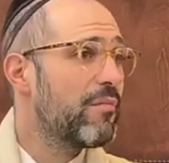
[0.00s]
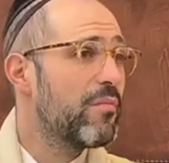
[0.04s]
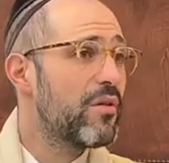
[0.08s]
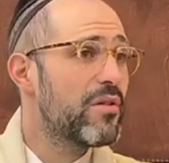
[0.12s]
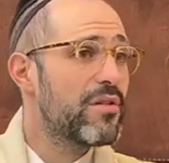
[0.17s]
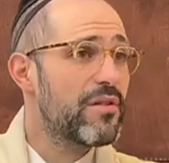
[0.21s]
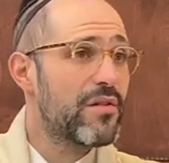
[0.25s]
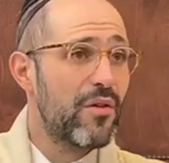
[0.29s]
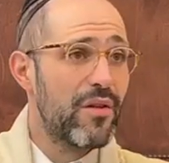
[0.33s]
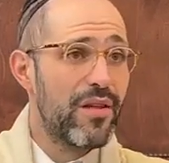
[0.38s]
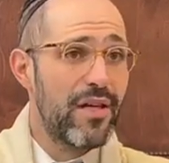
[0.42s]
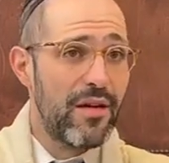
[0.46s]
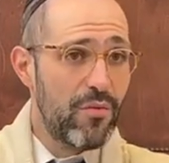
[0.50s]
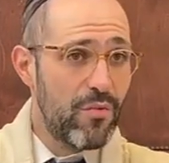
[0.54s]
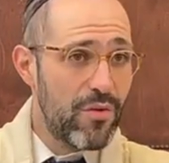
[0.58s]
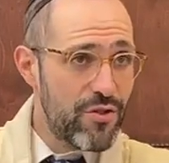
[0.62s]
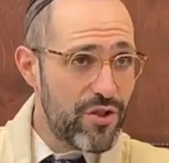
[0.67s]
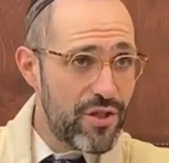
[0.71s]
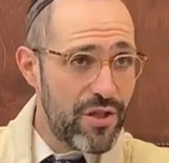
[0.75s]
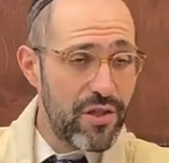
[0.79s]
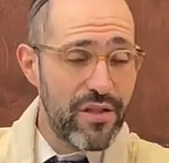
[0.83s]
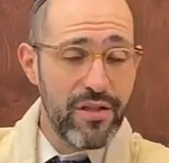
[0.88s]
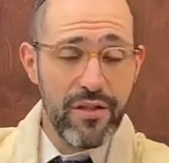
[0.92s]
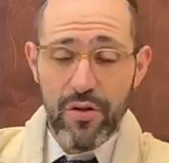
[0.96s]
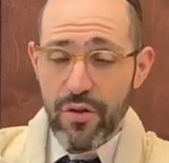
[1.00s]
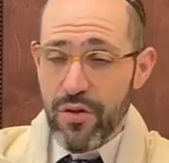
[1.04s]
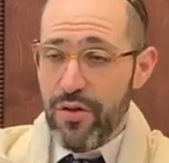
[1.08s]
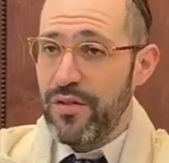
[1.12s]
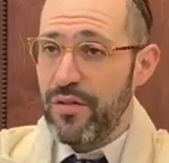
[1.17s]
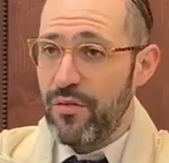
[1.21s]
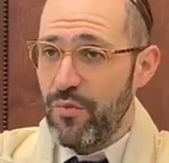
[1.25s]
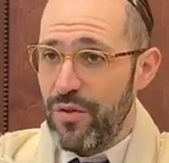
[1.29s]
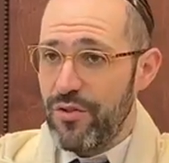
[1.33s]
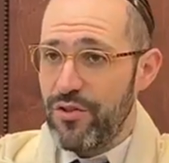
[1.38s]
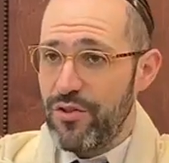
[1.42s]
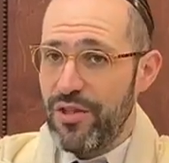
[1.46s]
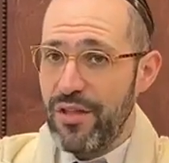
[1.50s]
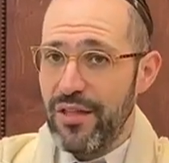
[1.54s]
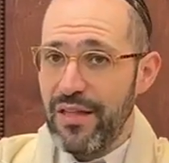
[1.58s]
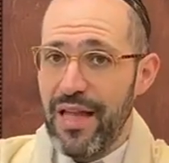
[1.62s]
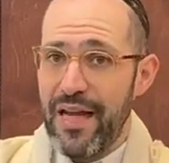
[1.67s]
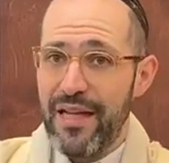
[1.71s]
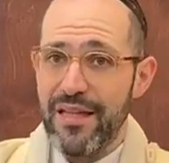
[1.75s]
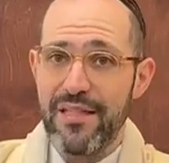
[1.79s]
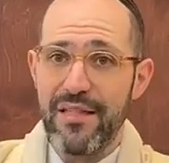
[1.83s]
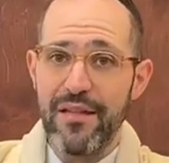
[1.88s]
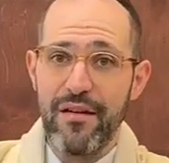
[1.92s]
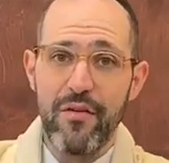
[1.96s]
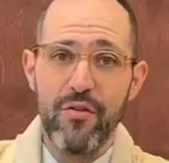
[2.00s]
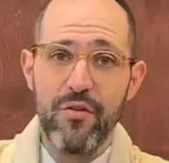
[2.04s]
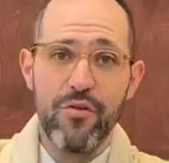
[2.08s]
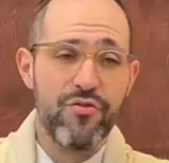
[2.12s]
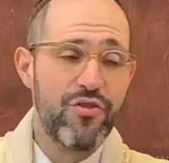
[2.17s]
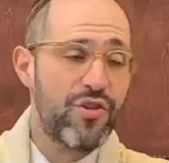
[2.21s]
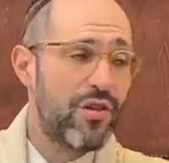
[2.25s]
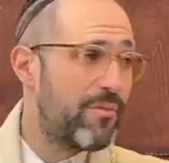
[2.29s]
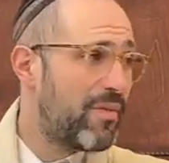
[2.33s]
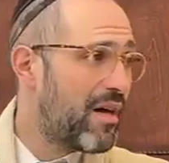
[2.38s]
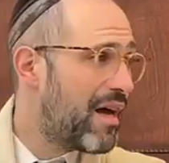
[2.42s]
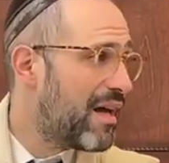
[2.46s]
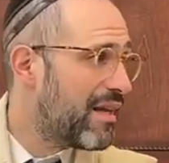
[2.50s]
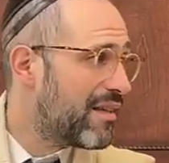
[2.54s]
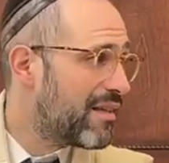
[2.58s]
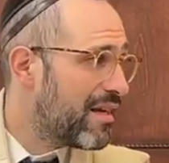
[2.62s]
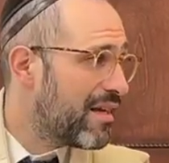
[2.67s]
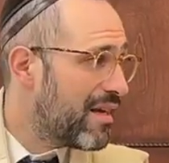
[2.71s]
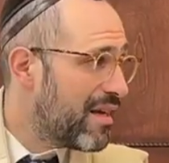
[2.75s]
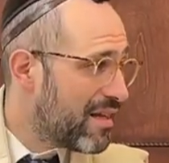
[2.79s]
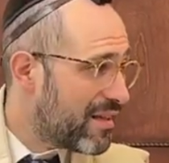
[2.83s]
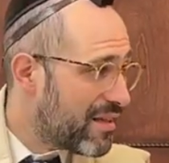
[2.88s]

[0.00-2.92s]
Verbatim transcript: but so that when she turns, when she lights the Nerot Shabbat,